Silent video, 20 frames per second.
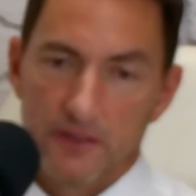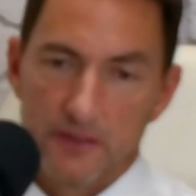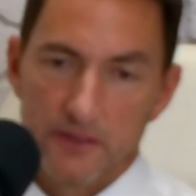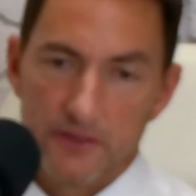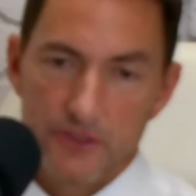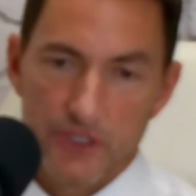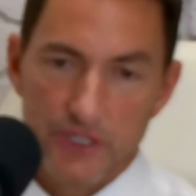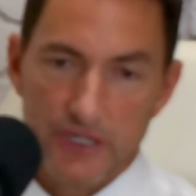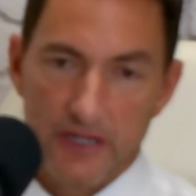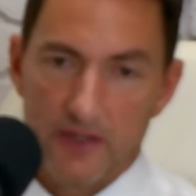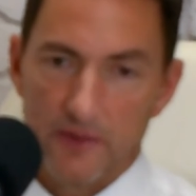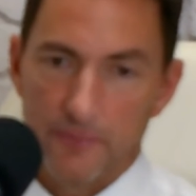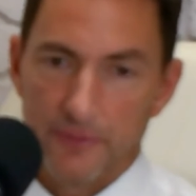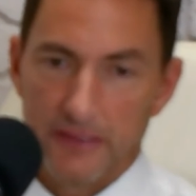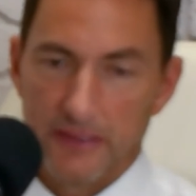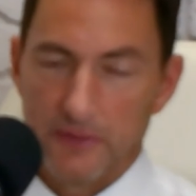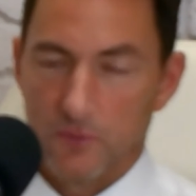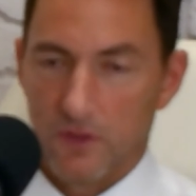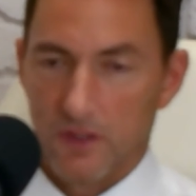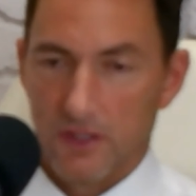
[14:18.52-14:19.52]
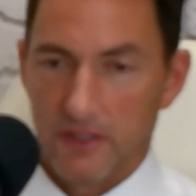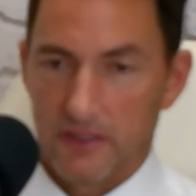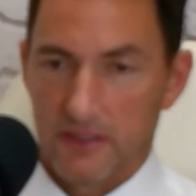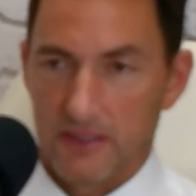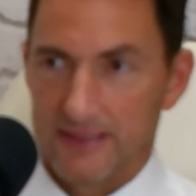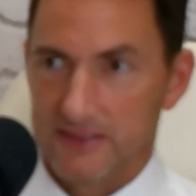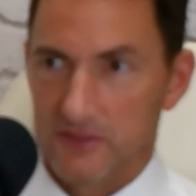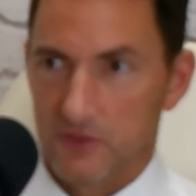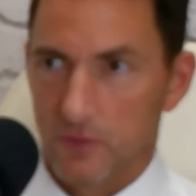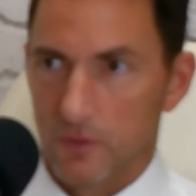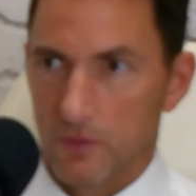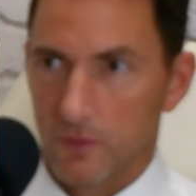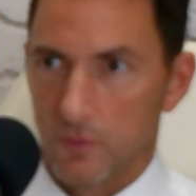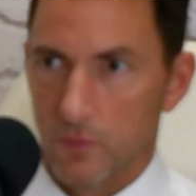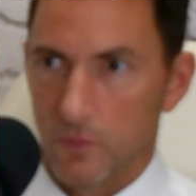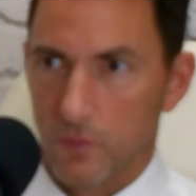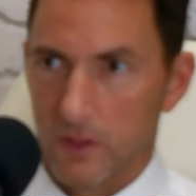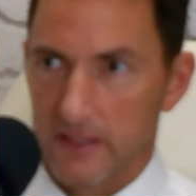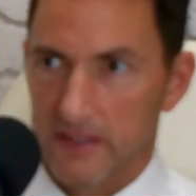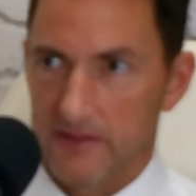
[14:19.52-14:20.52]
GLP-1 is
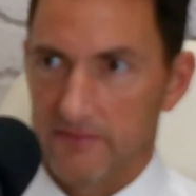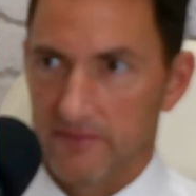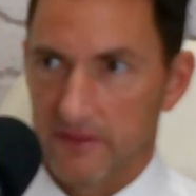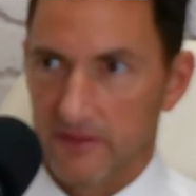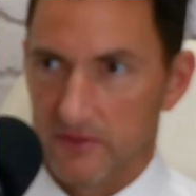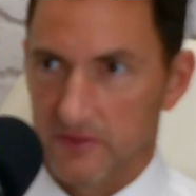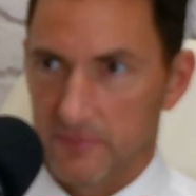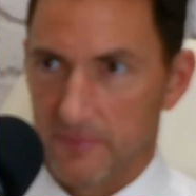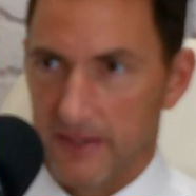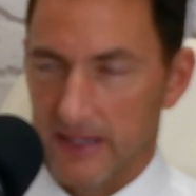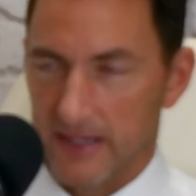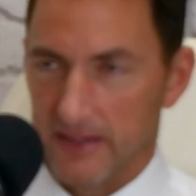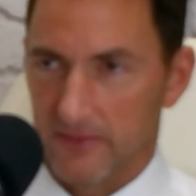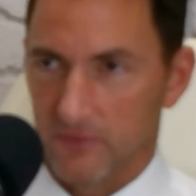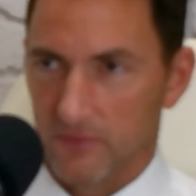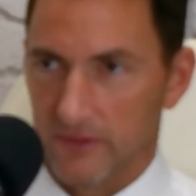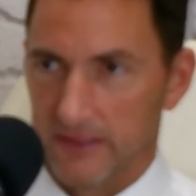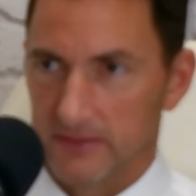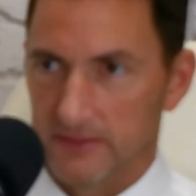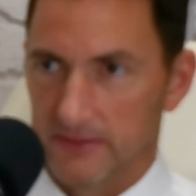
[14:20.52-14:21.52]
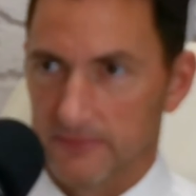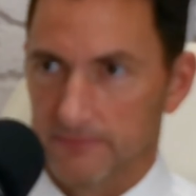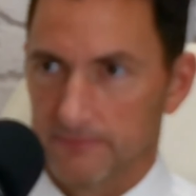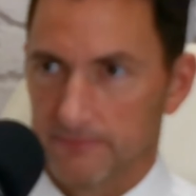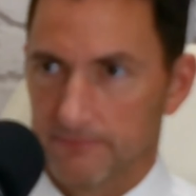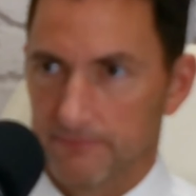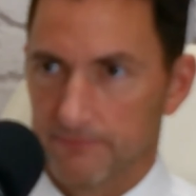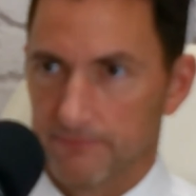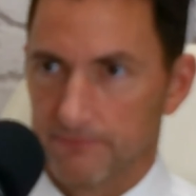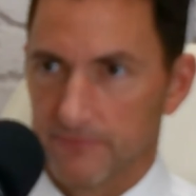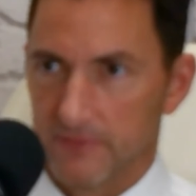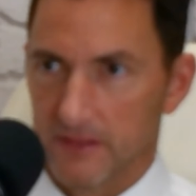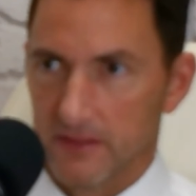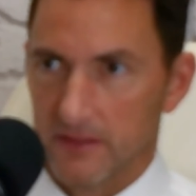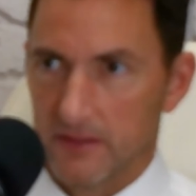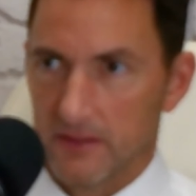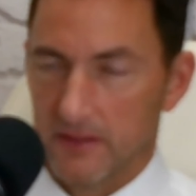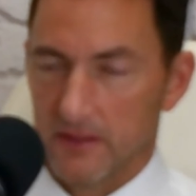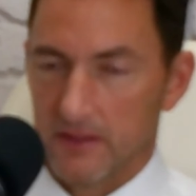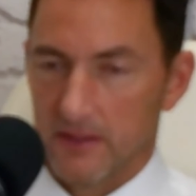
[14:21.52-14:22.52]
one of those pathways.
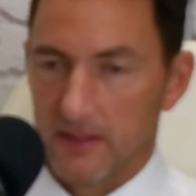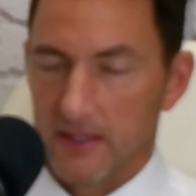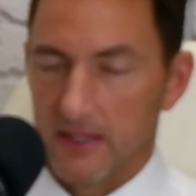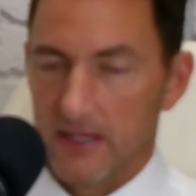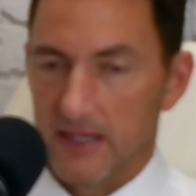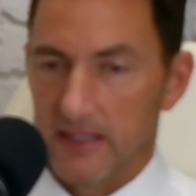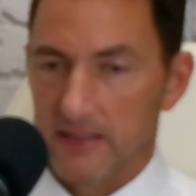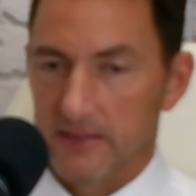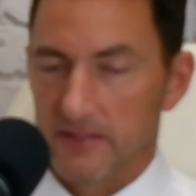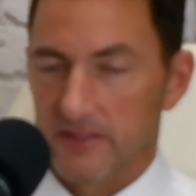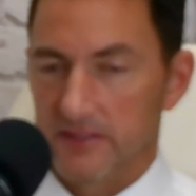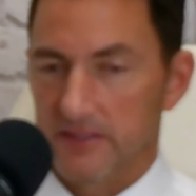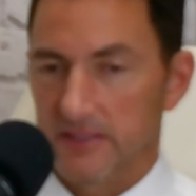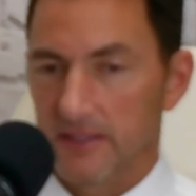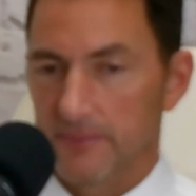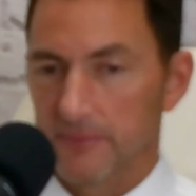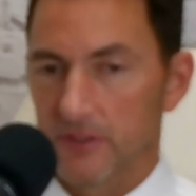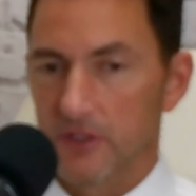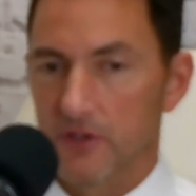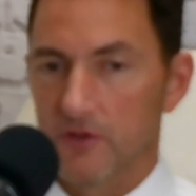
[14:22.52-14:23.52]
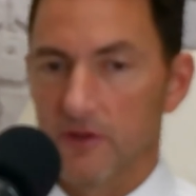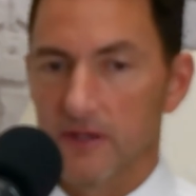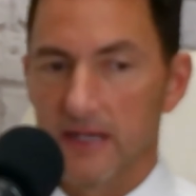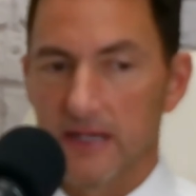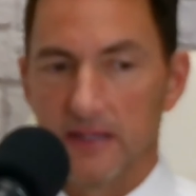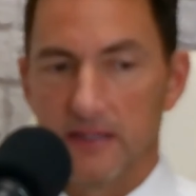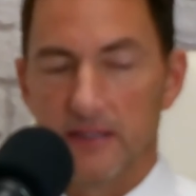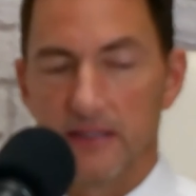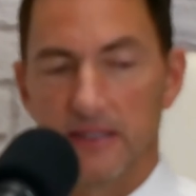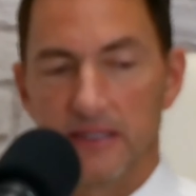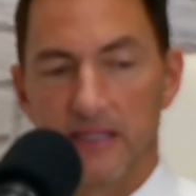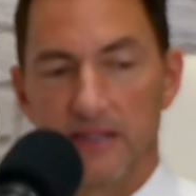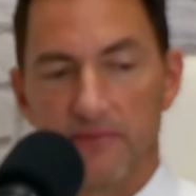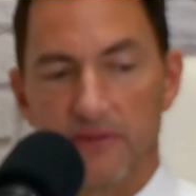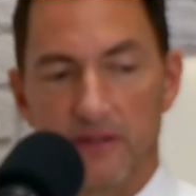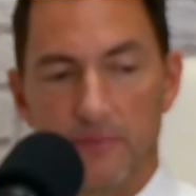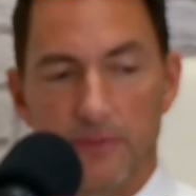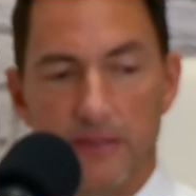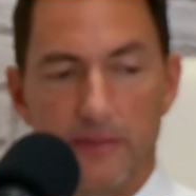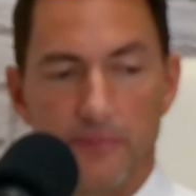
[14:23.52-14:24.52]
And to some degree,
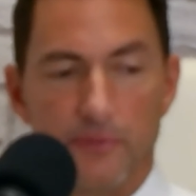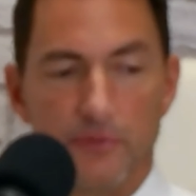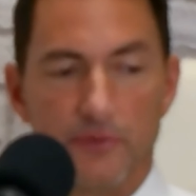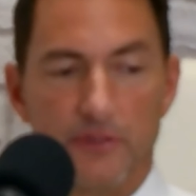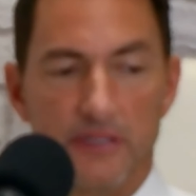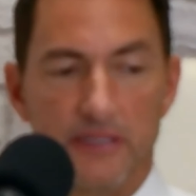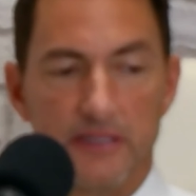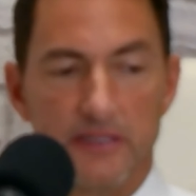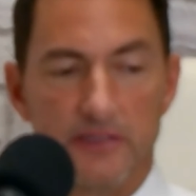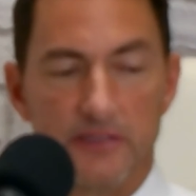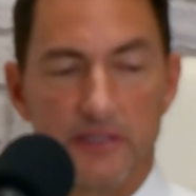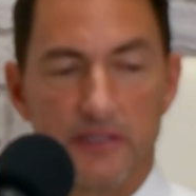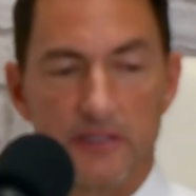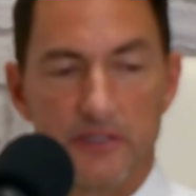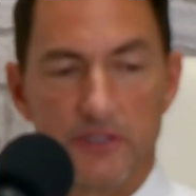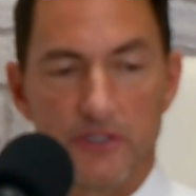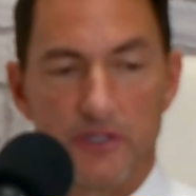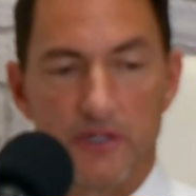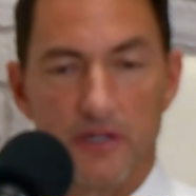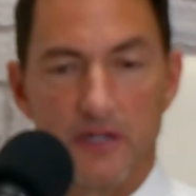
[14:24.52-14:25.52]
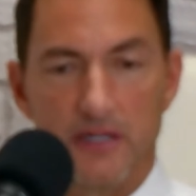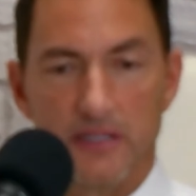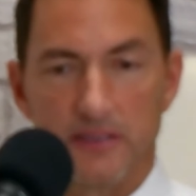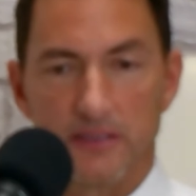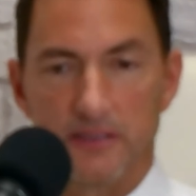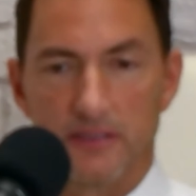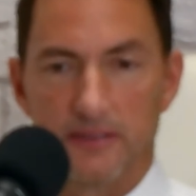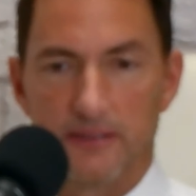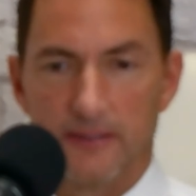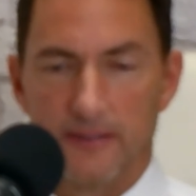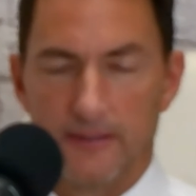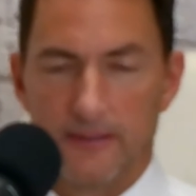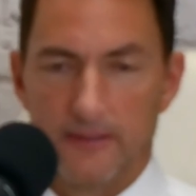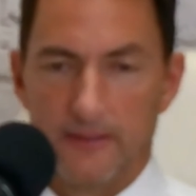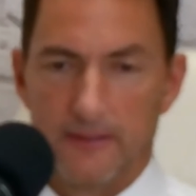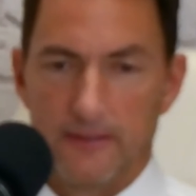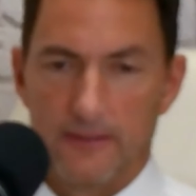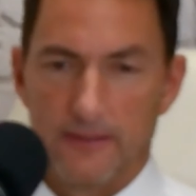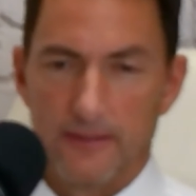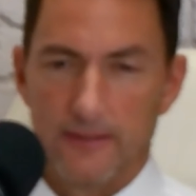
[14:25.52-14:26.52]
giving people these shots,
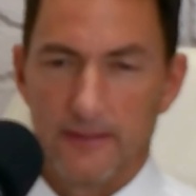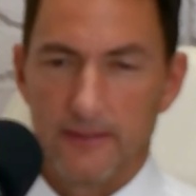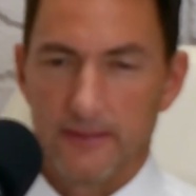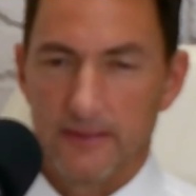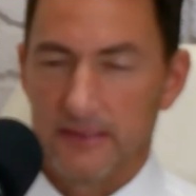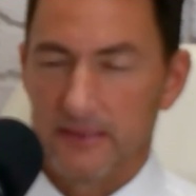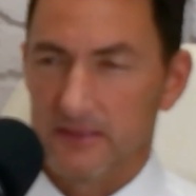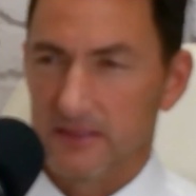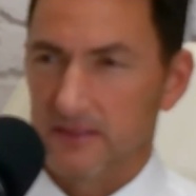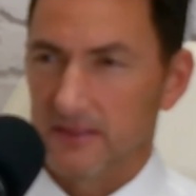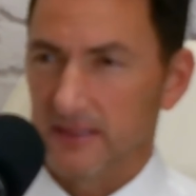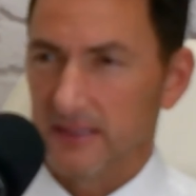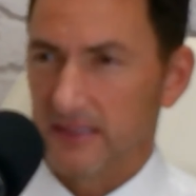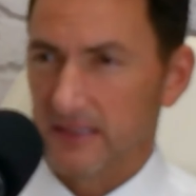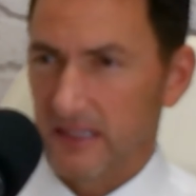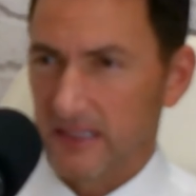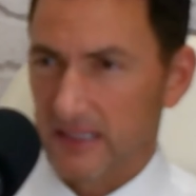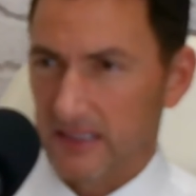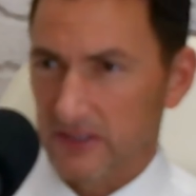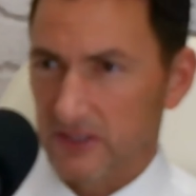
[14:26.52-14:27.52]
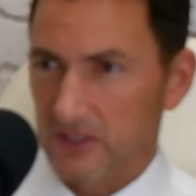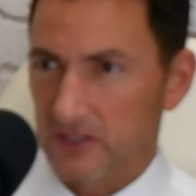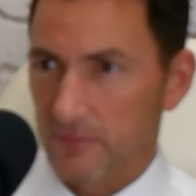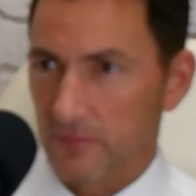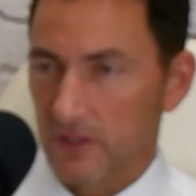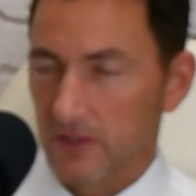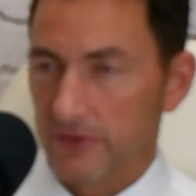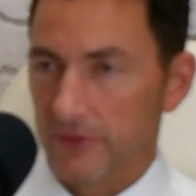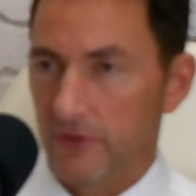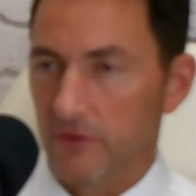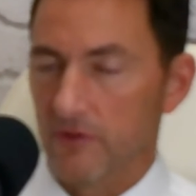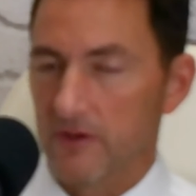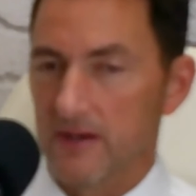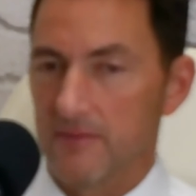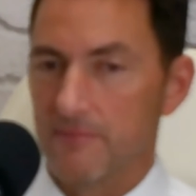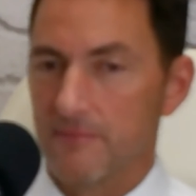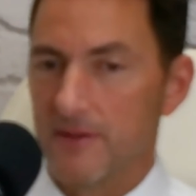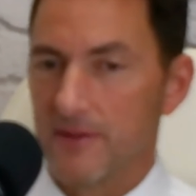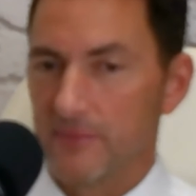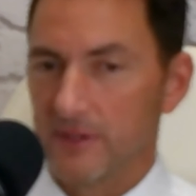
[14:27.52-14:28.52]
it's in a small degree
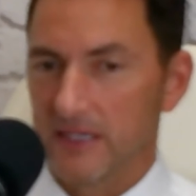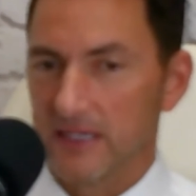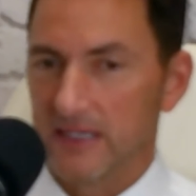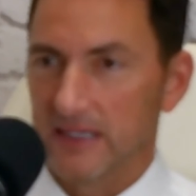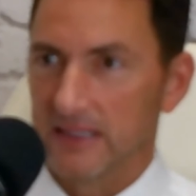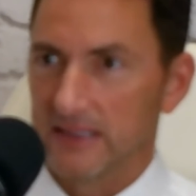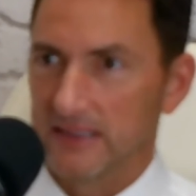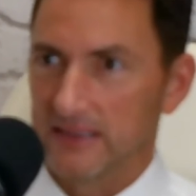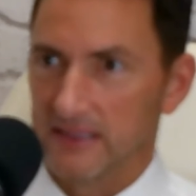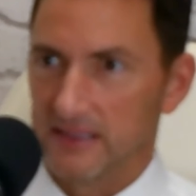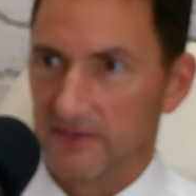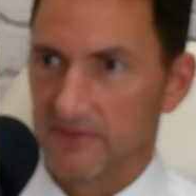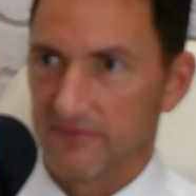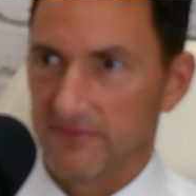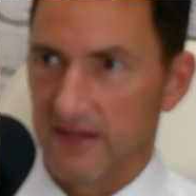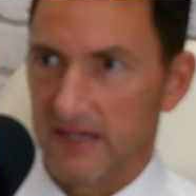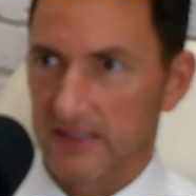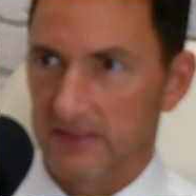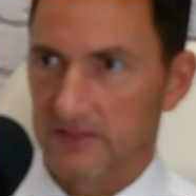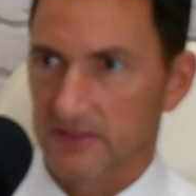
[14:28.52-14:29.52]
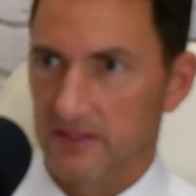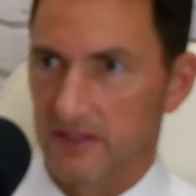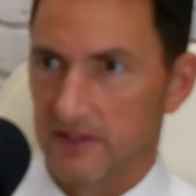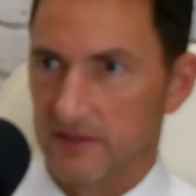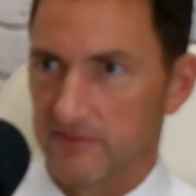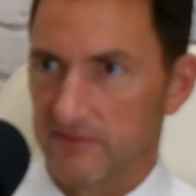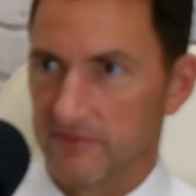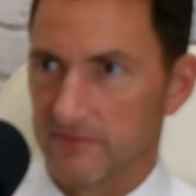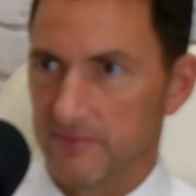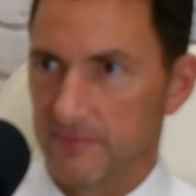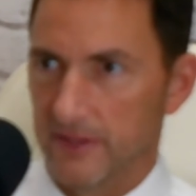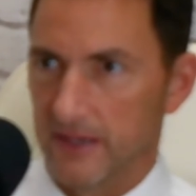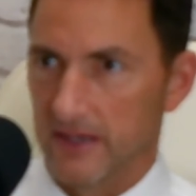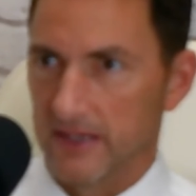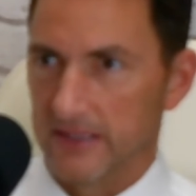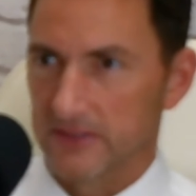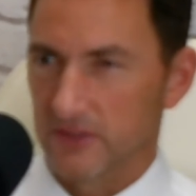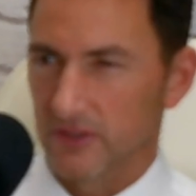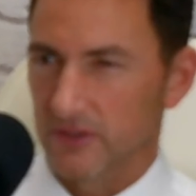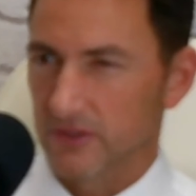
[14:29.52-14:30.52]
mimicking the effects of
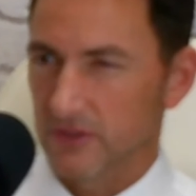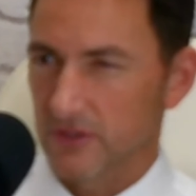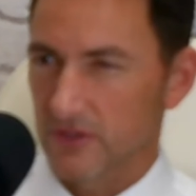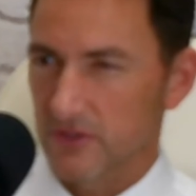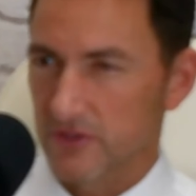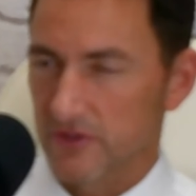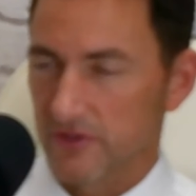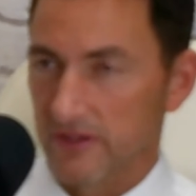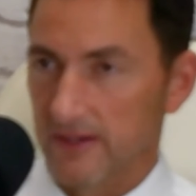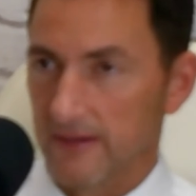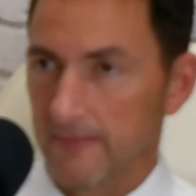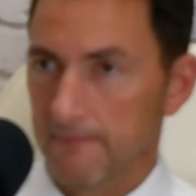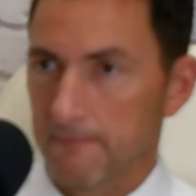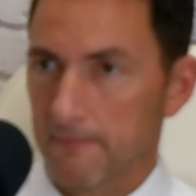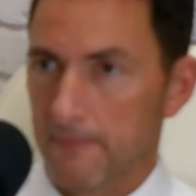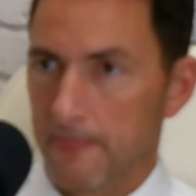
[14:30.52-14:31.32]
bariatric surgery.